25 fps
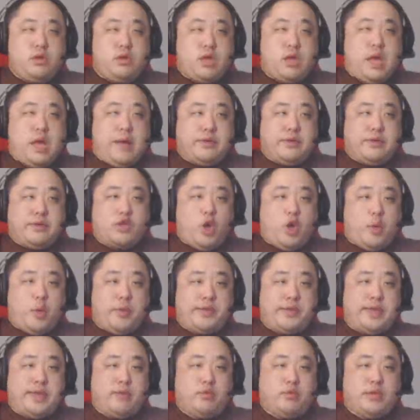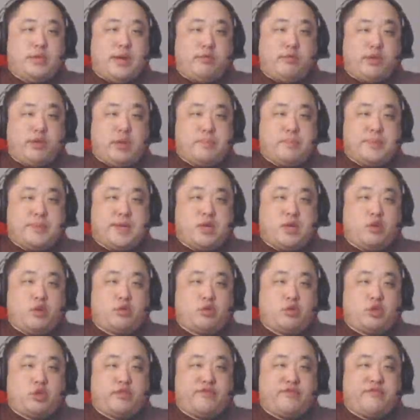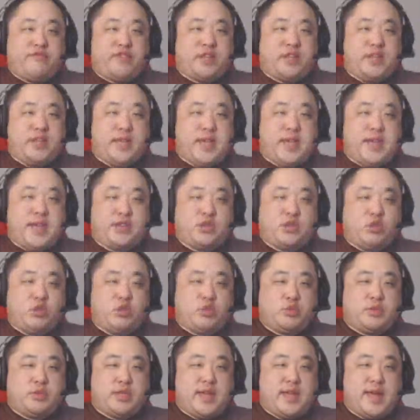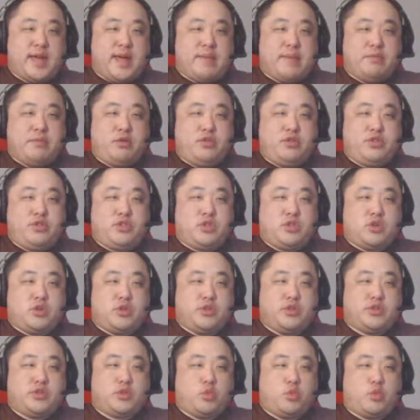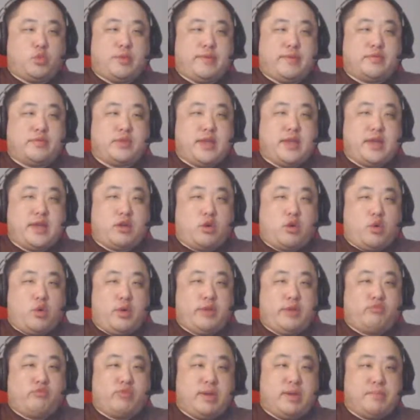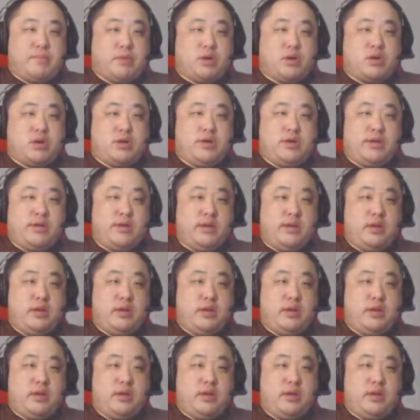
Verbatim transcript: I'm just hoping they will not reappear, those fucking assholes with the hammers, cause whatever they're calling rebar.